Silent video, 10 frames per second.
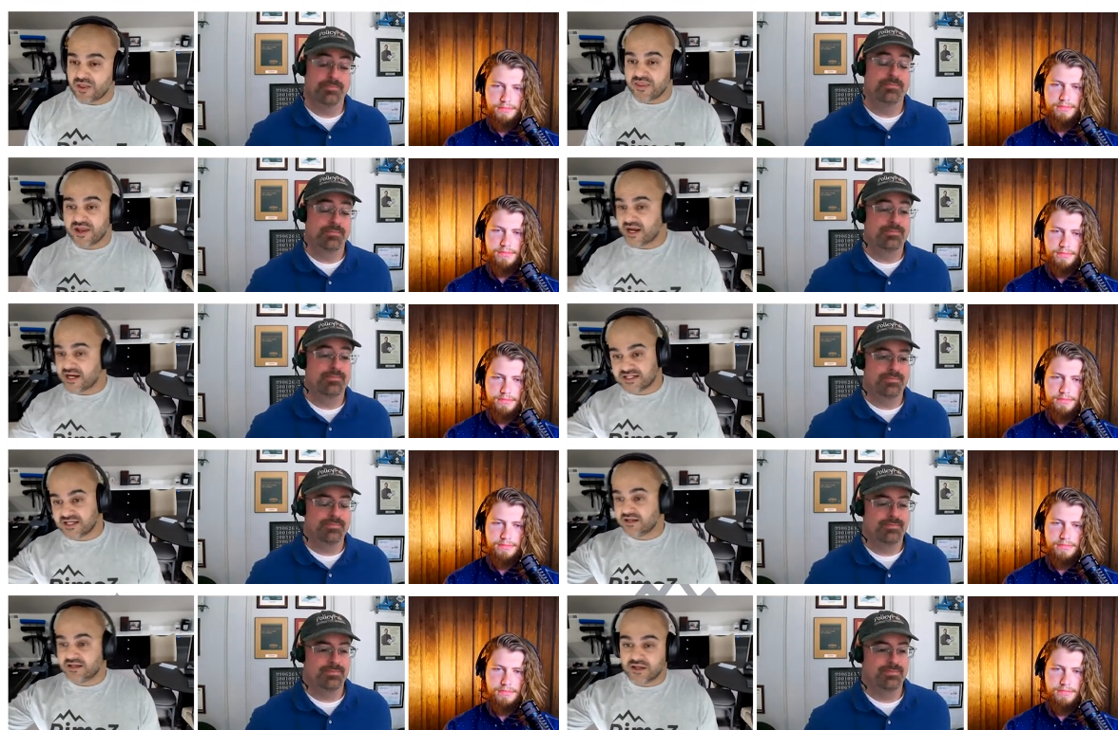Speaker 1: than I
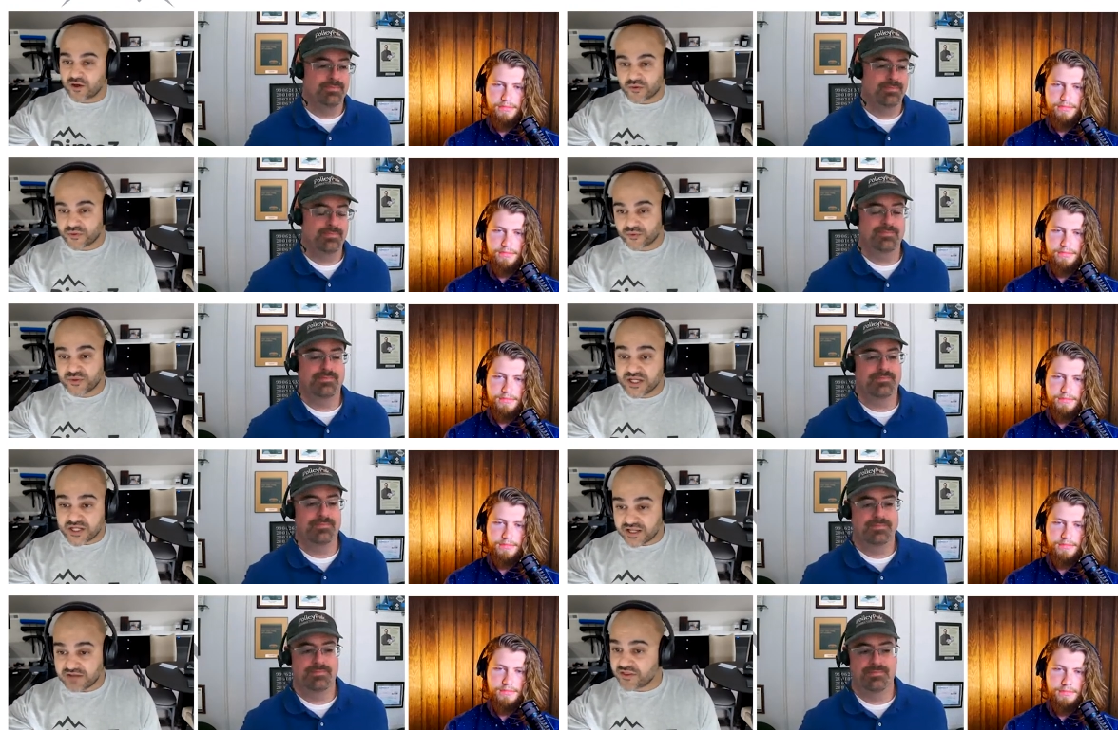did, you know,
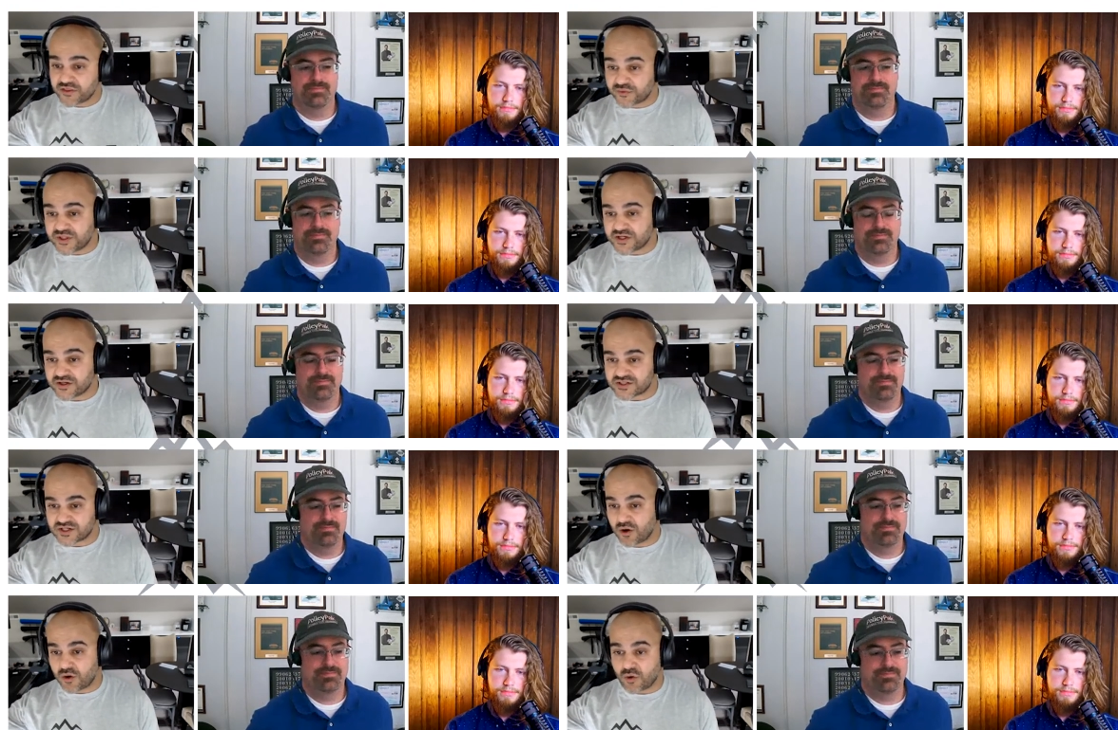three even three years
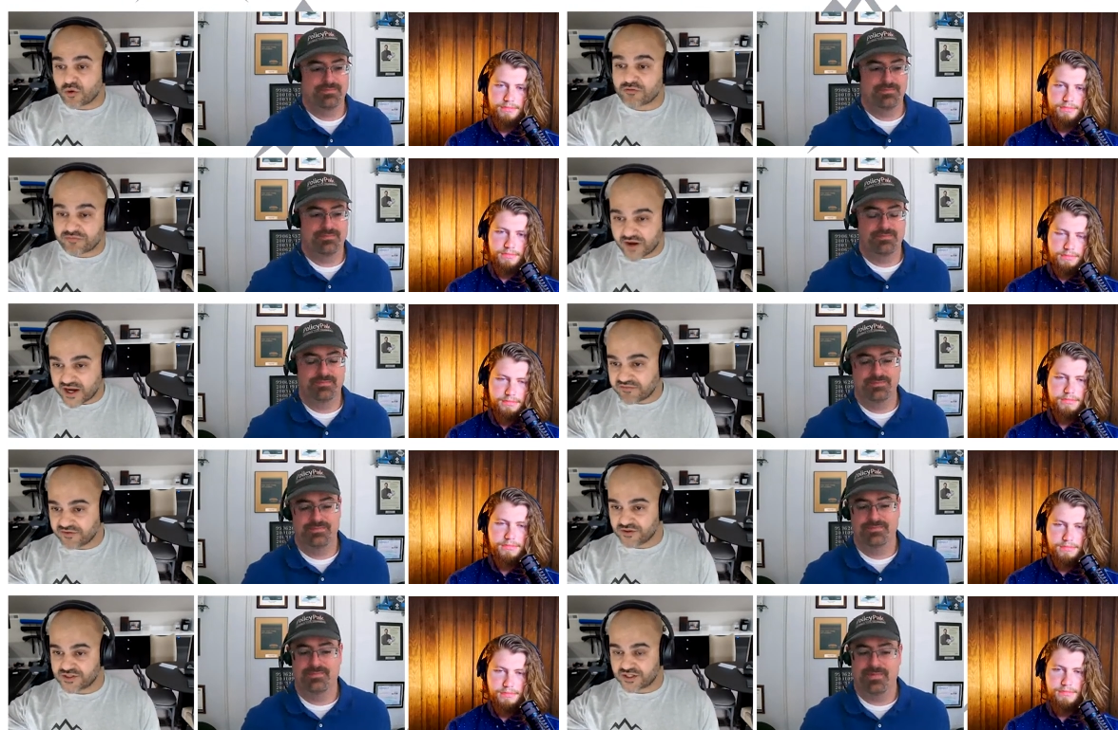ago or
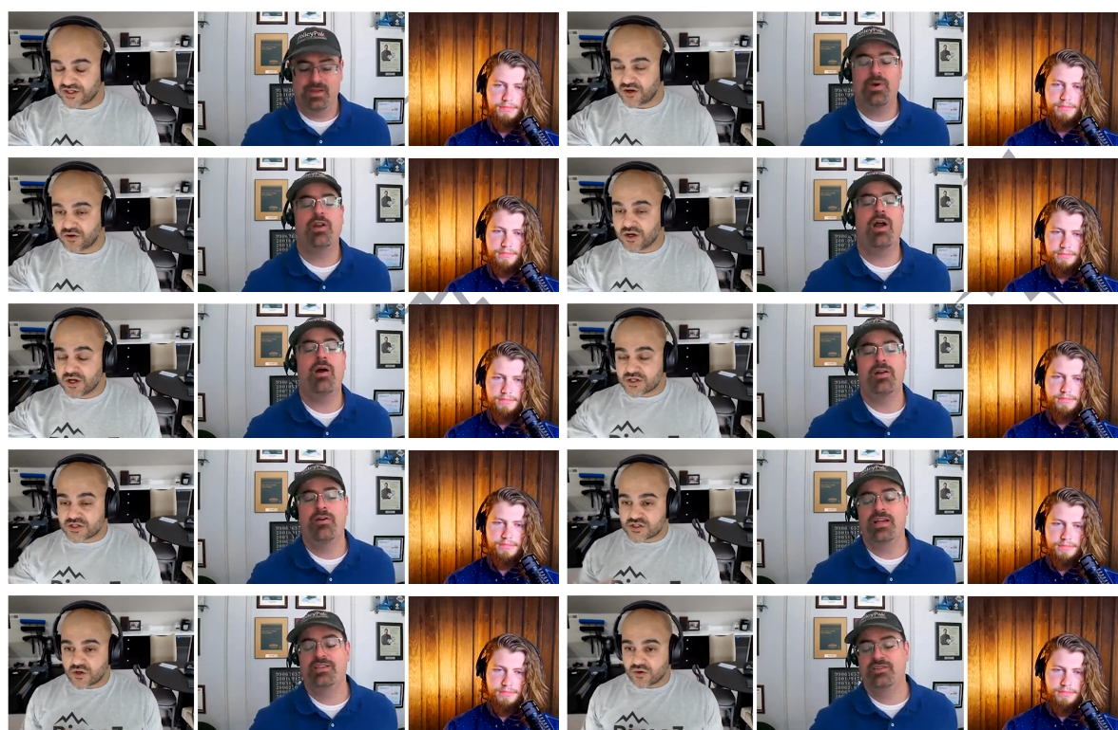five years ago. You wanna know how I
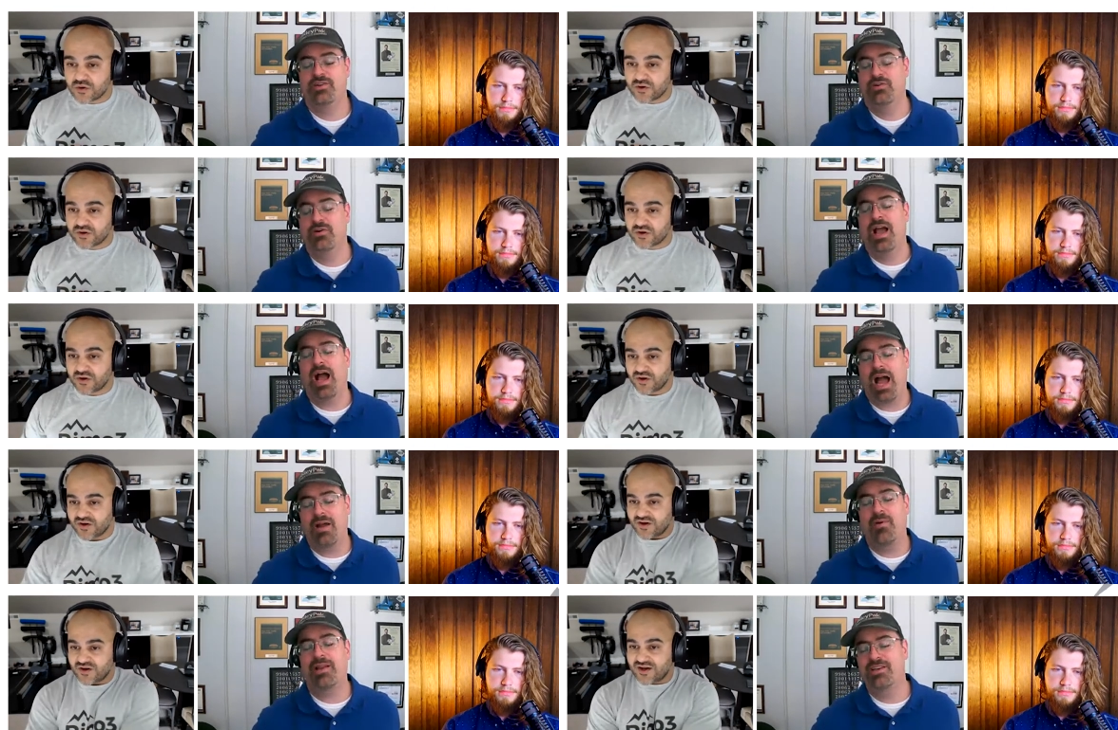know so, that's
Speaker 2: true?
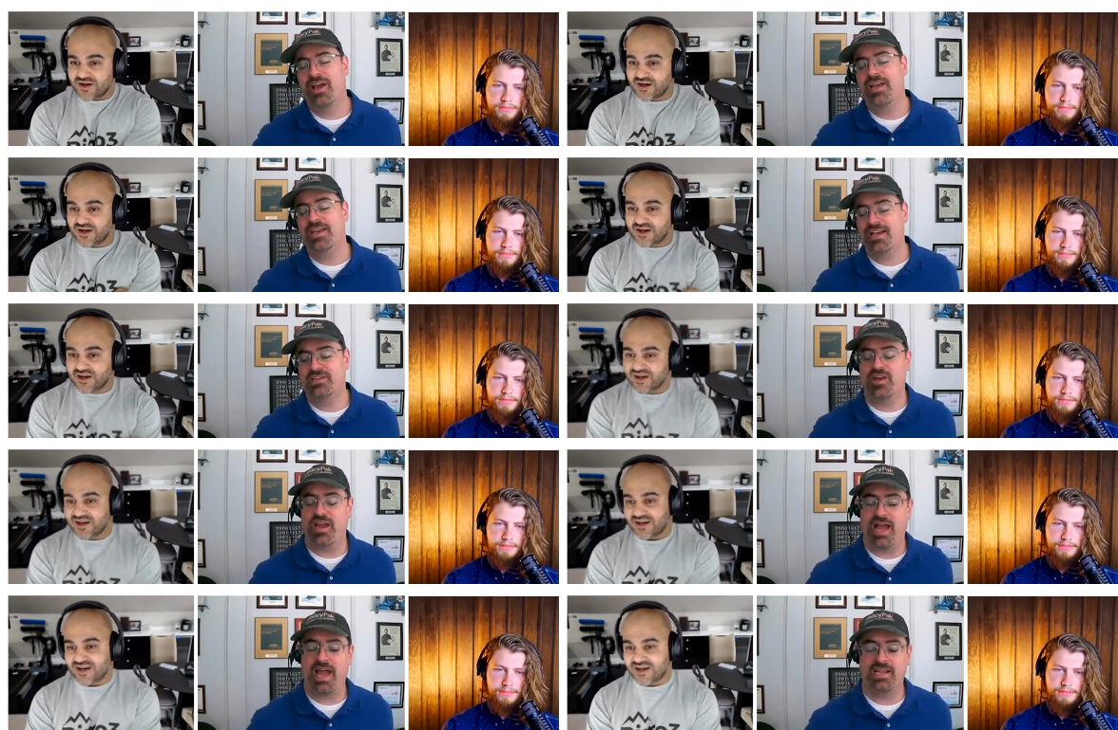I went to uh,
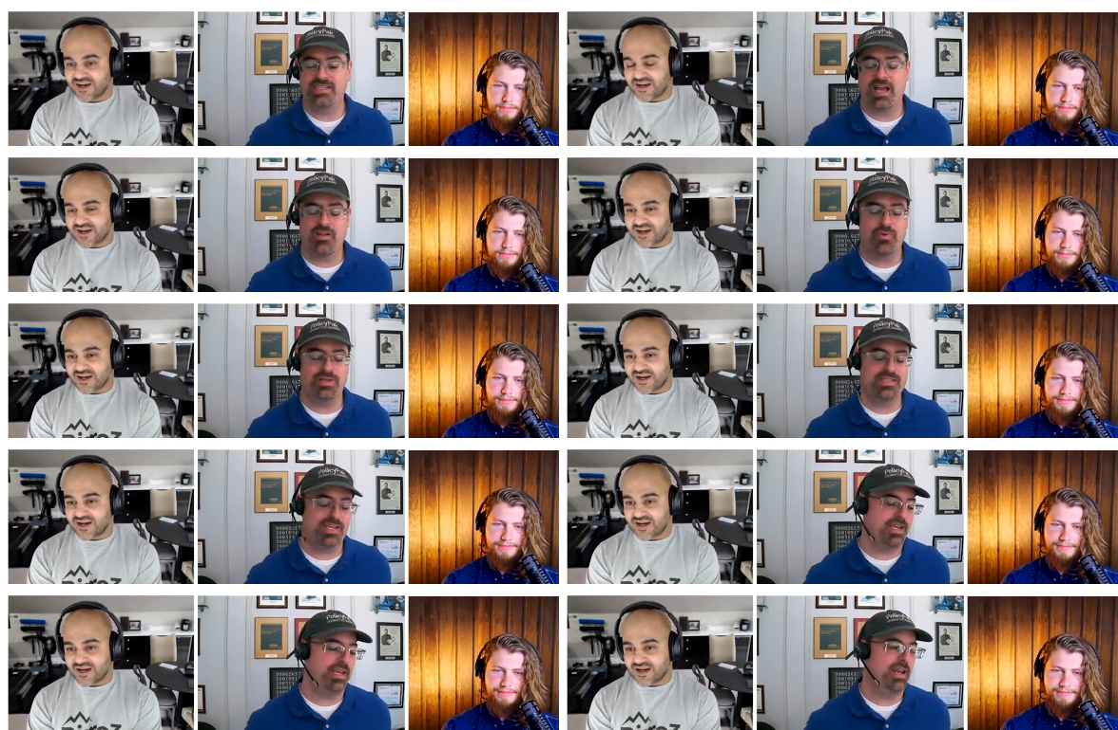yesterday. I had a
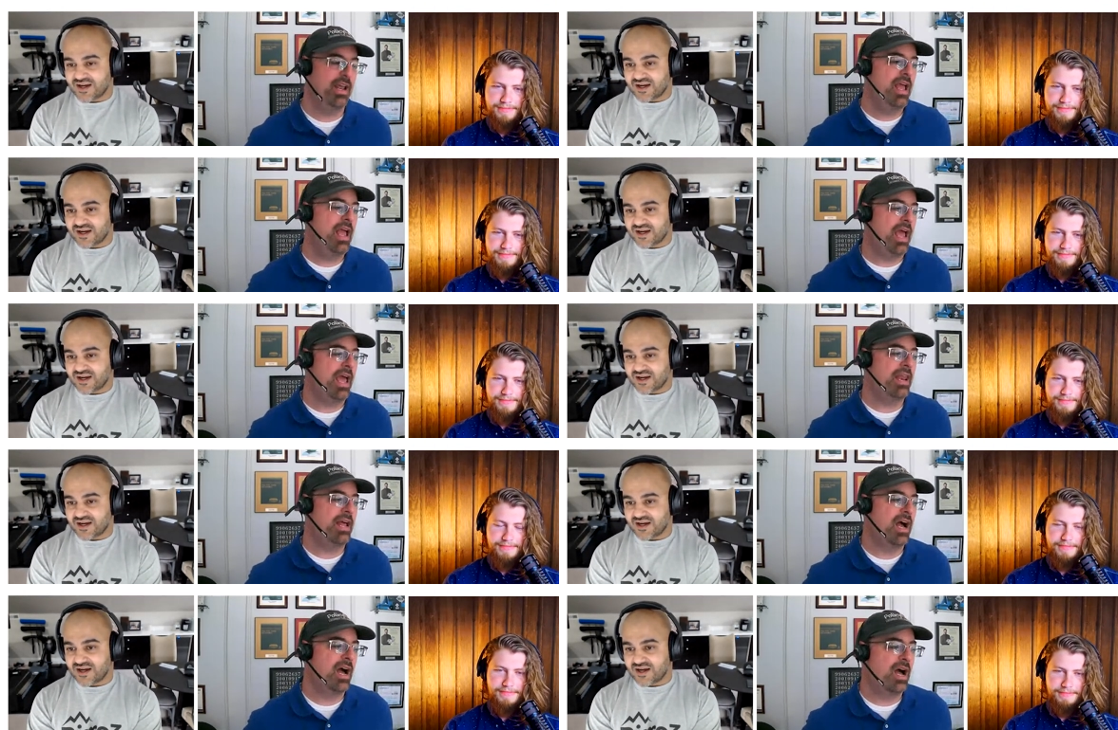Southwest ticket,
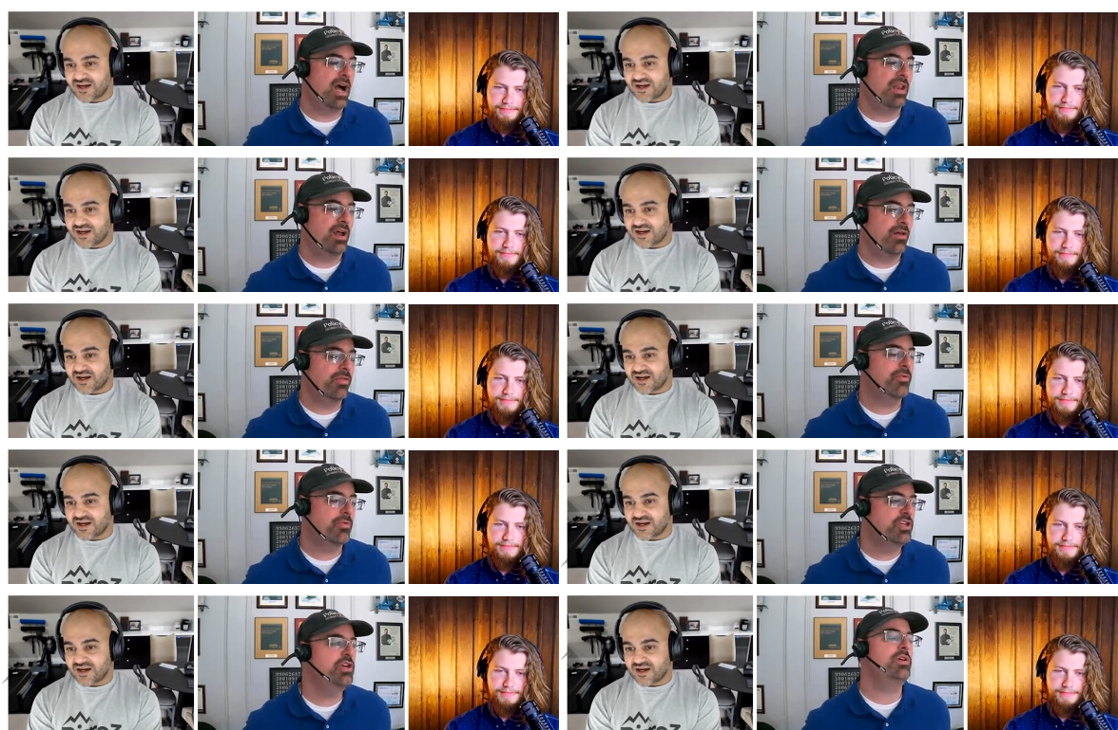and uh, uh
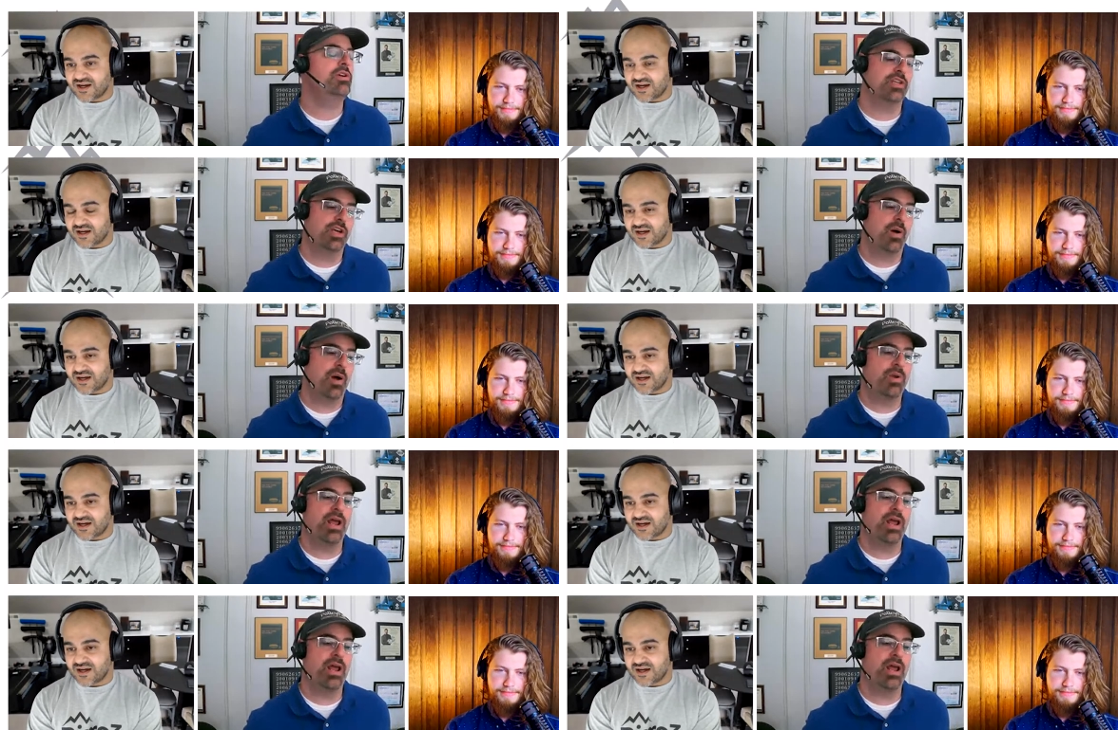two years ago, I